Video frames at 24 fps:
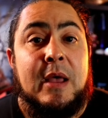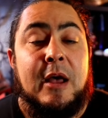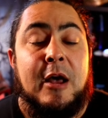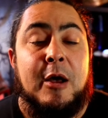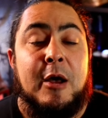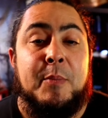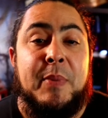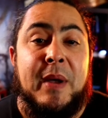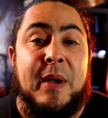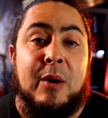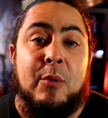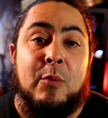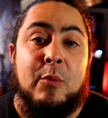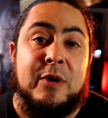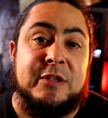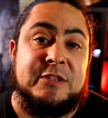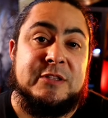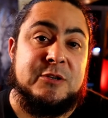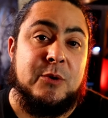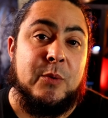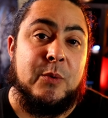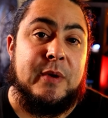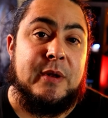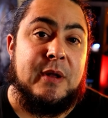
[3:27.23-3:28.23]
about
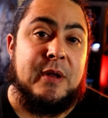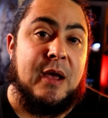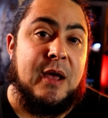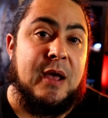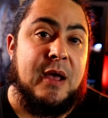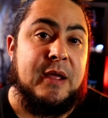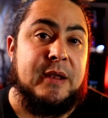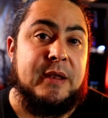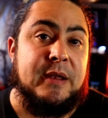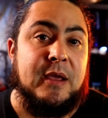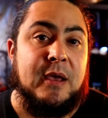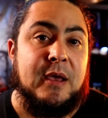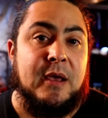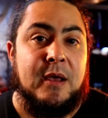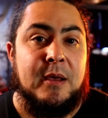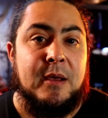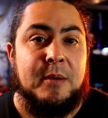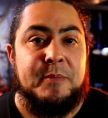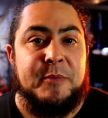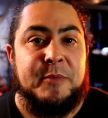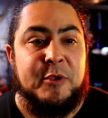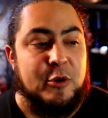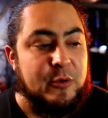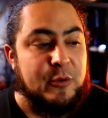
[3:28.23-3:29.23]
what's going on.
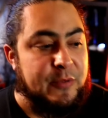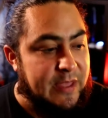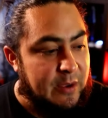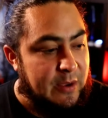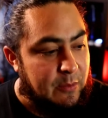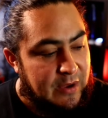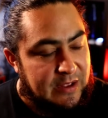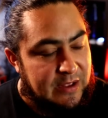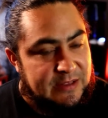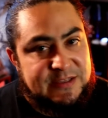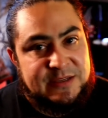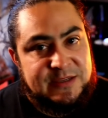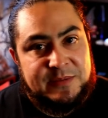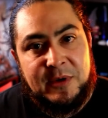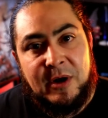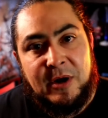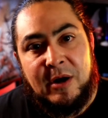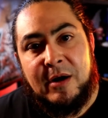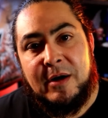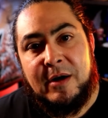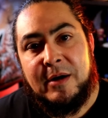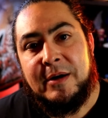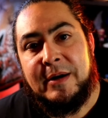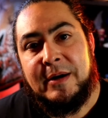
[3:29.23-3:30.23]
Um, you know, they want some
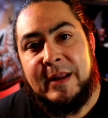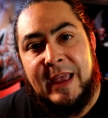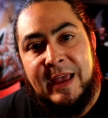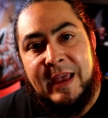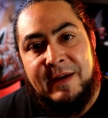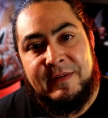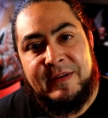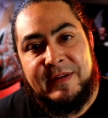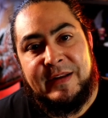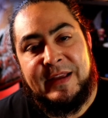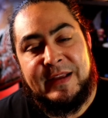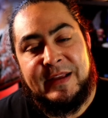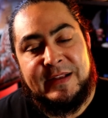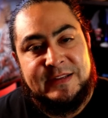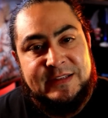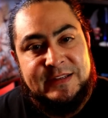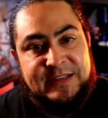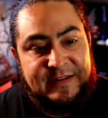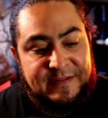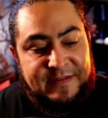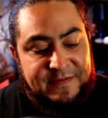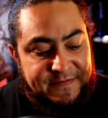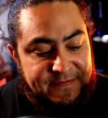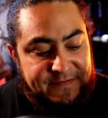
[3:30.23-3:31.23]
hard evidence
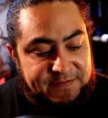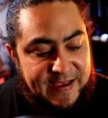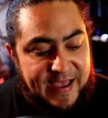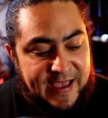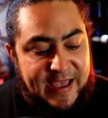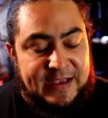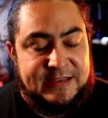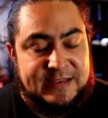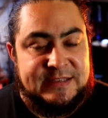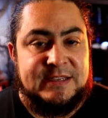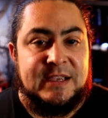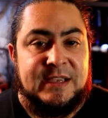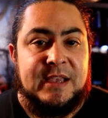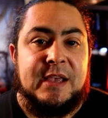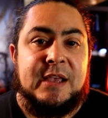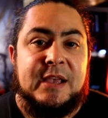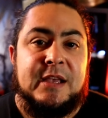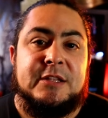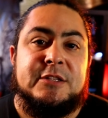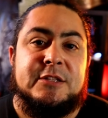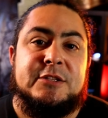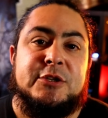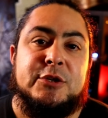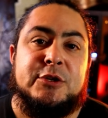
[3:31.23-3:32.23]
and facts
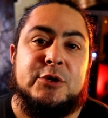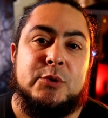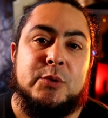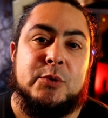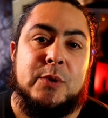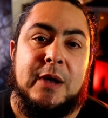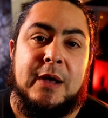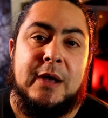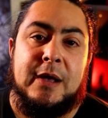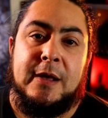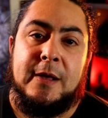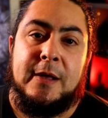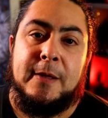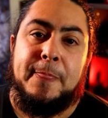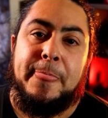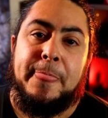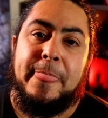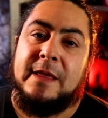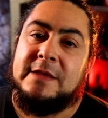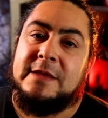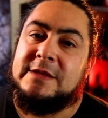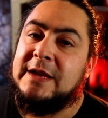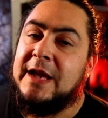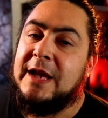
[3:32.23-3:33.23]
to uh,
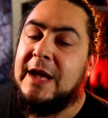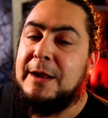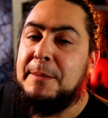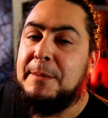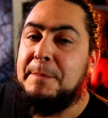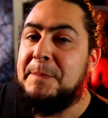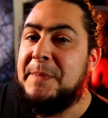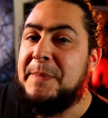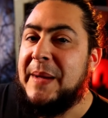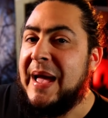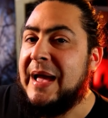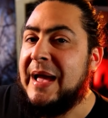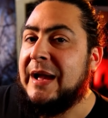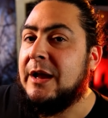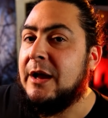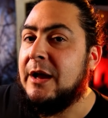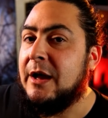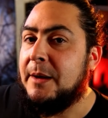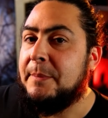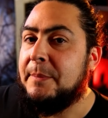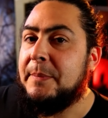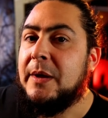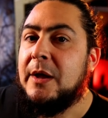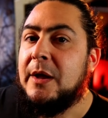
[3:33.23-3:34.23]
to kind of back
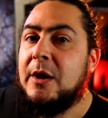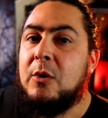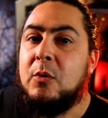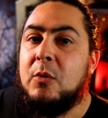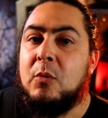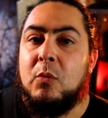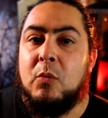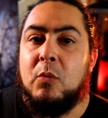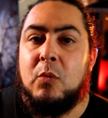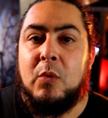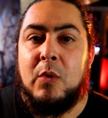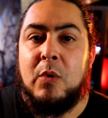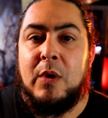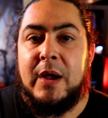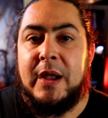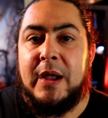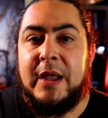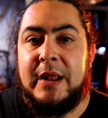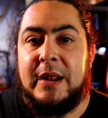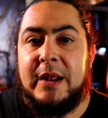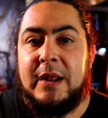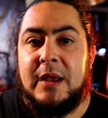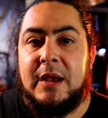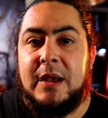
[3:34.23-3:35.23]
up
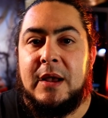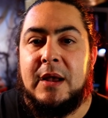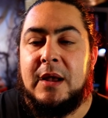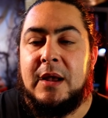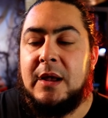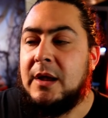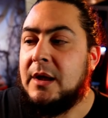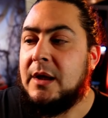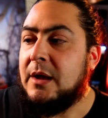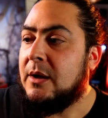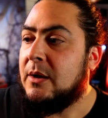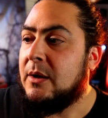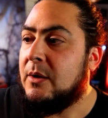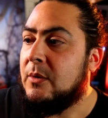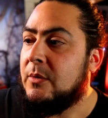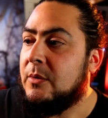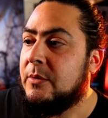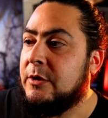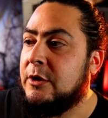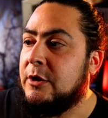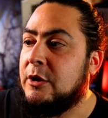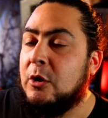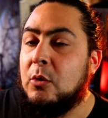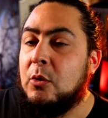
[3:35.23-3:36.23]
what uh
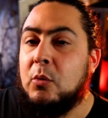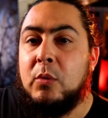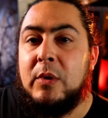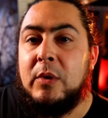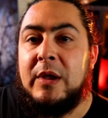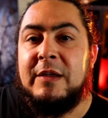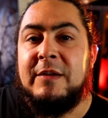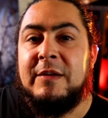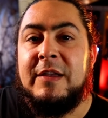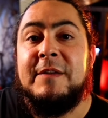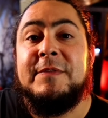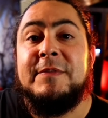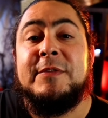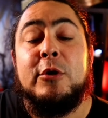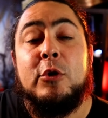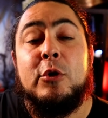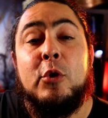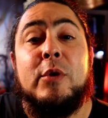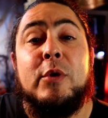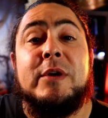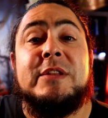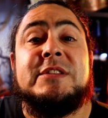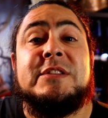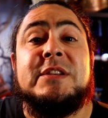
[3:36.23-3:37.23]
you know if they're
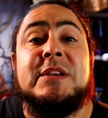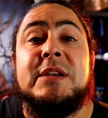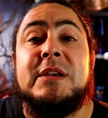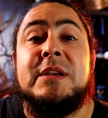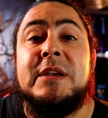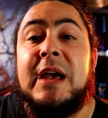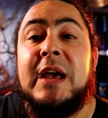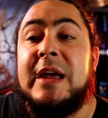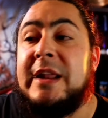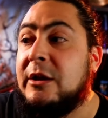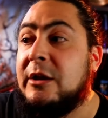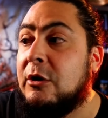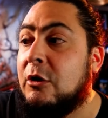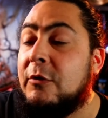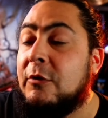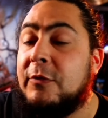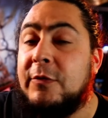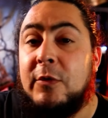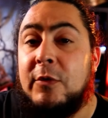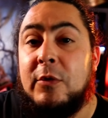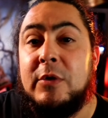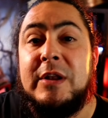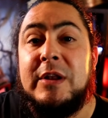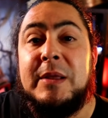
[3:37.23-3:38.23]
going to kind of go
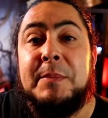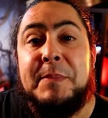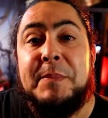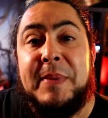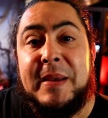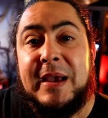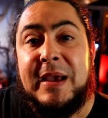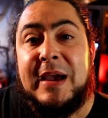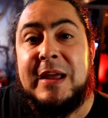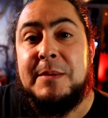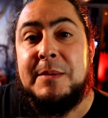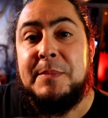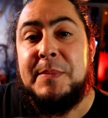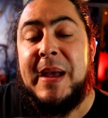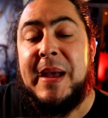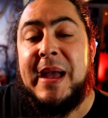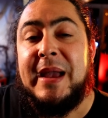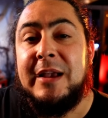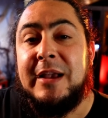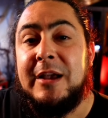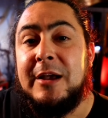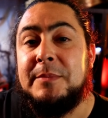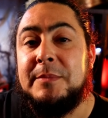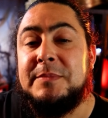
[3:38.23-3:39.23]
forward and kind of
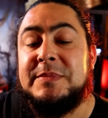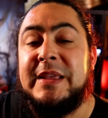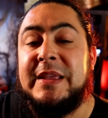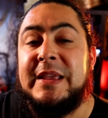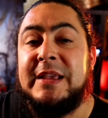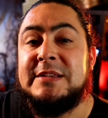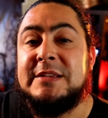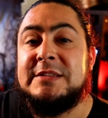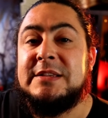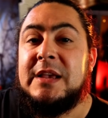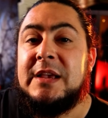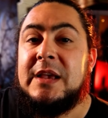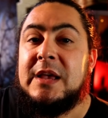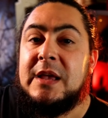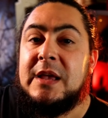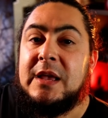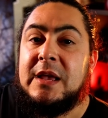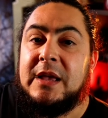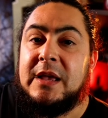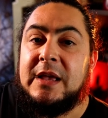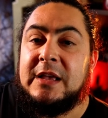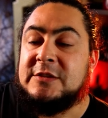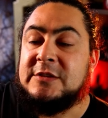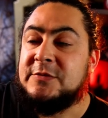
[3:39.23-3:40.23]
back up things
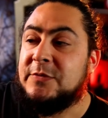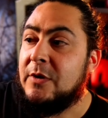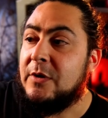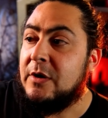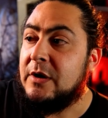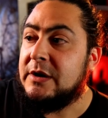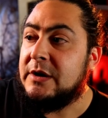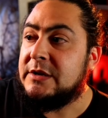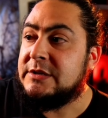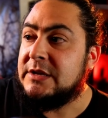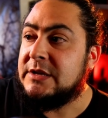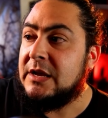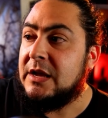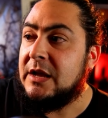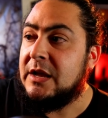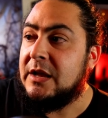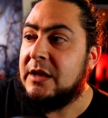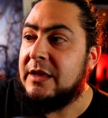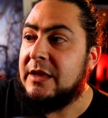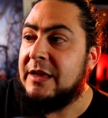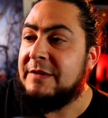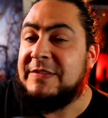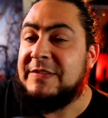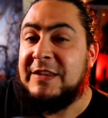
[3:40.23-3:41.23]
as far as
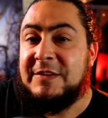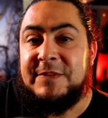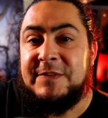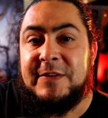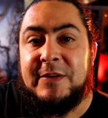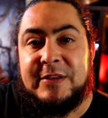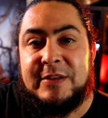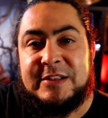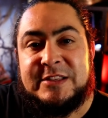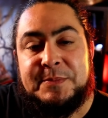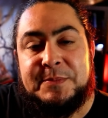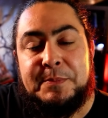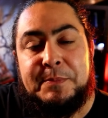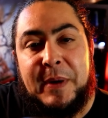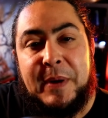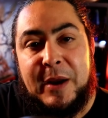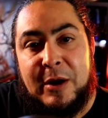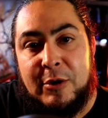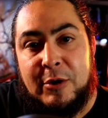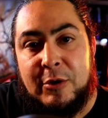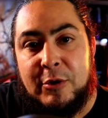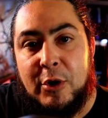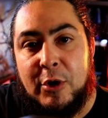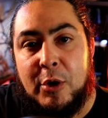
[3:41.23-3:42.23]
uh if they feel it's
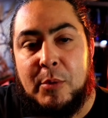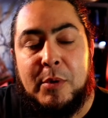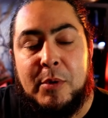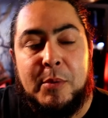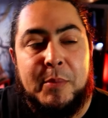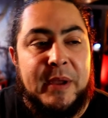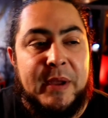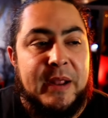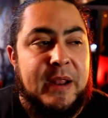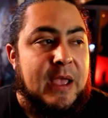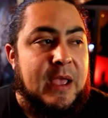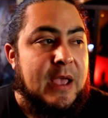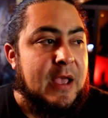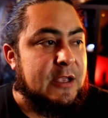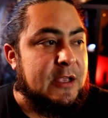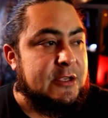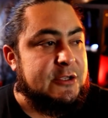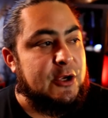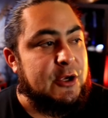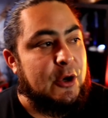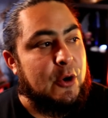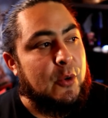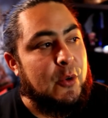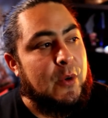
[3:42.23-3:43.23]
paranormal but
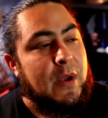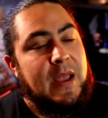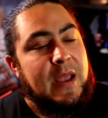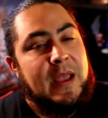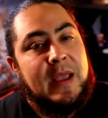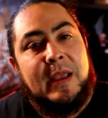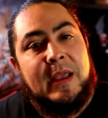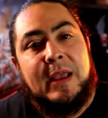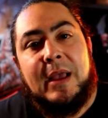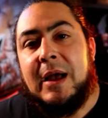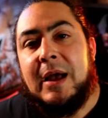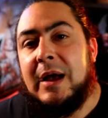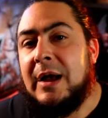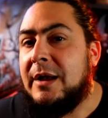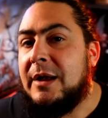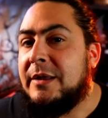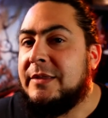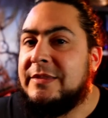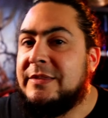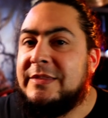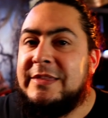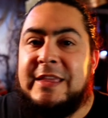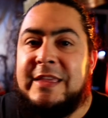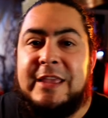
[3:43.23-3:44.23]
so uh
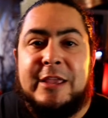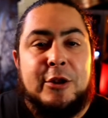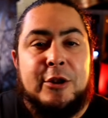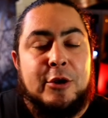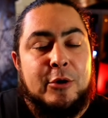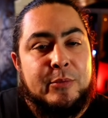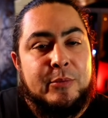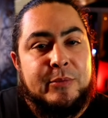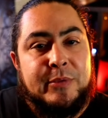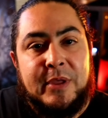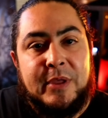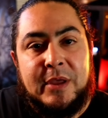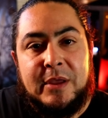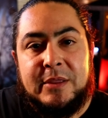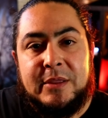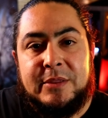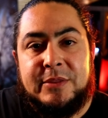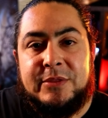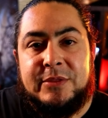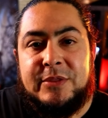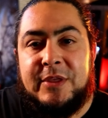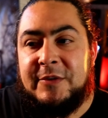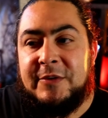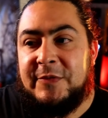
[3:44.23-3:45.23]
the, you know the
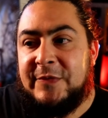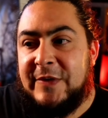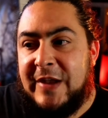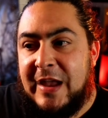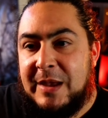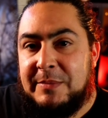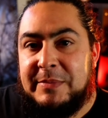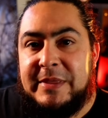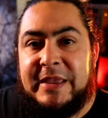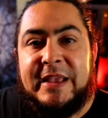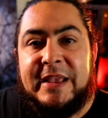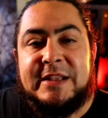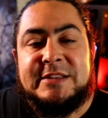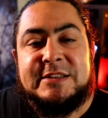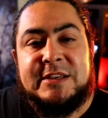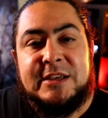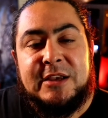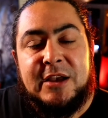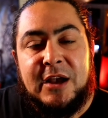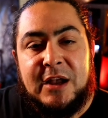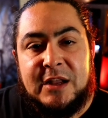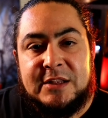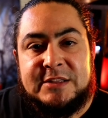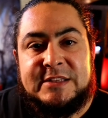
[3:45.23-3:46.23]
the family gets in
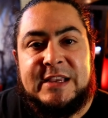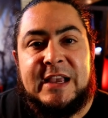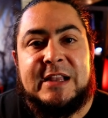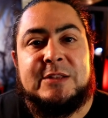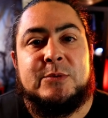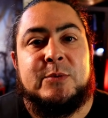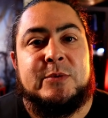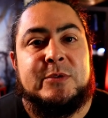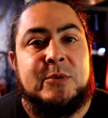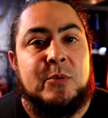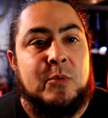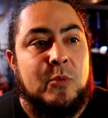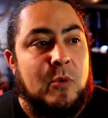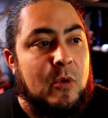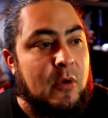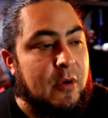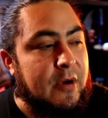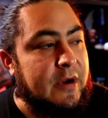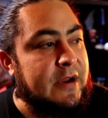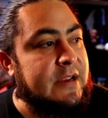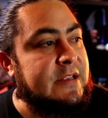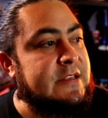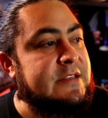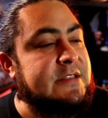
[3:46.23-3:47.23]
contact with the
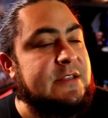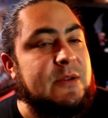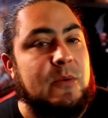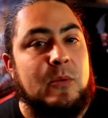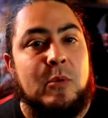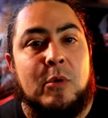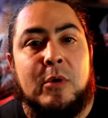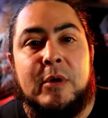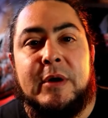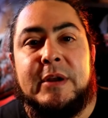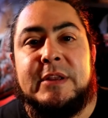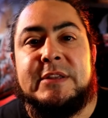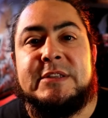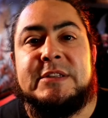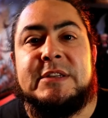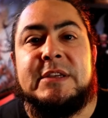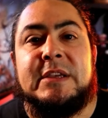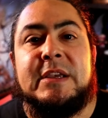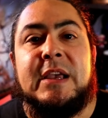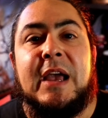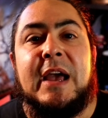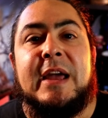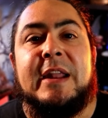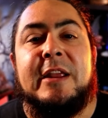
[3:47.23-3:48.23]
warrens the warrens
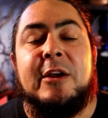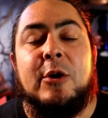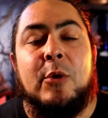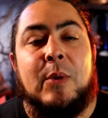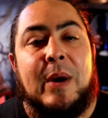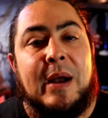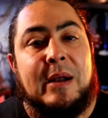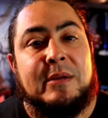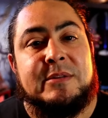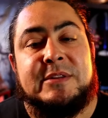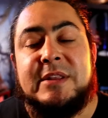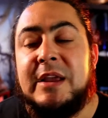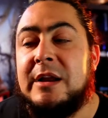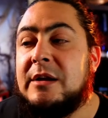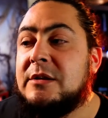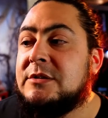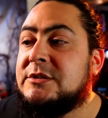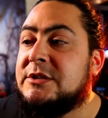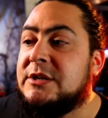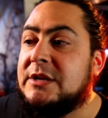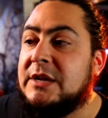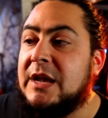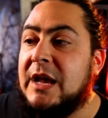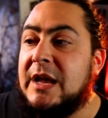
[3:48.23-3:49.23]
kind of go out there
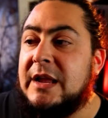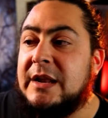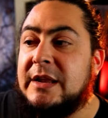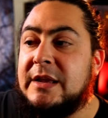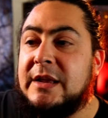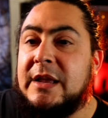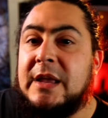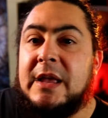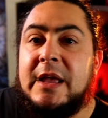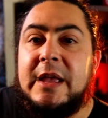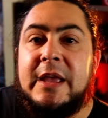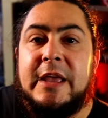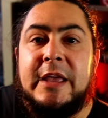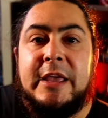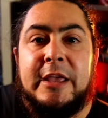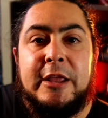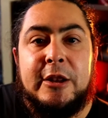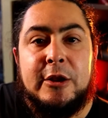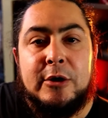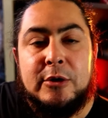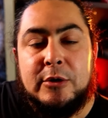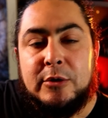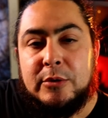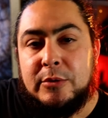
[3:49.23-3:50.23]
to kind of you
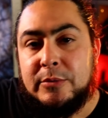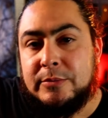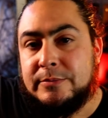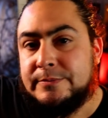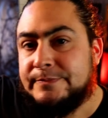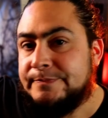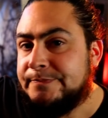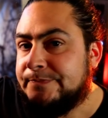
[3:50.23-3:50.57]
know